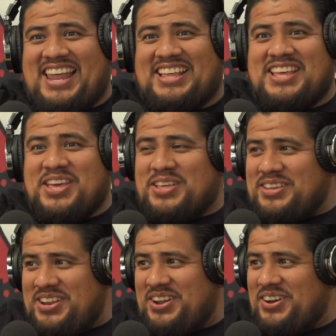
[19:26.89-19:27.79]
Like,
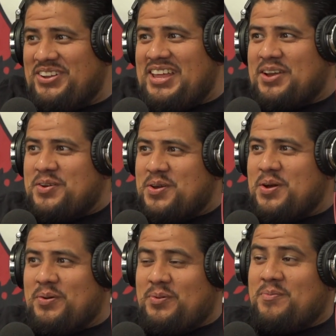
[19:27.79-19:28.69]
you know, like,
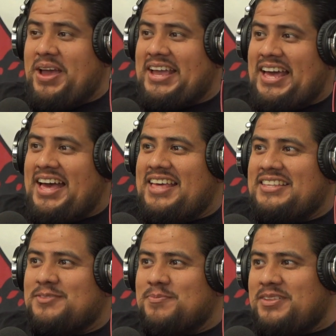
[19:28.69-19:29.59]
oh my God,
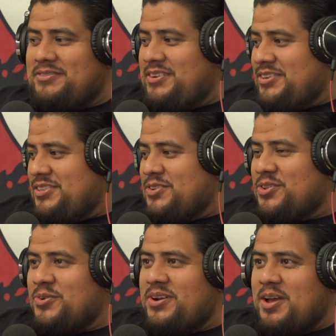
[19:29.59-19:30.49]
these motherfuckers are
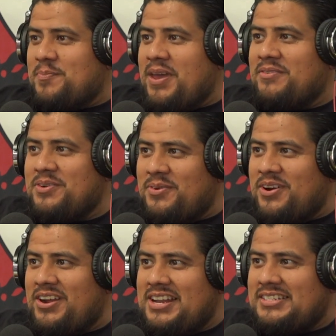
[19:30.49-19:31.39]
throwing up
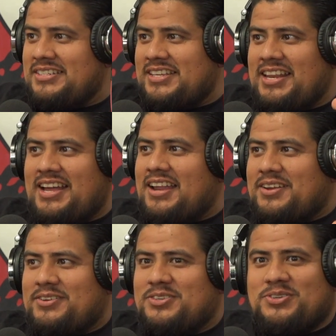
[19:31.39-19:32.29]
everywhere and it's just getting out
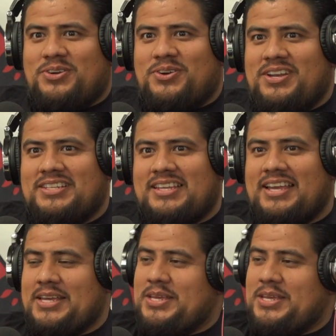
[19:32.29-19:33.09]
of control. And it's like,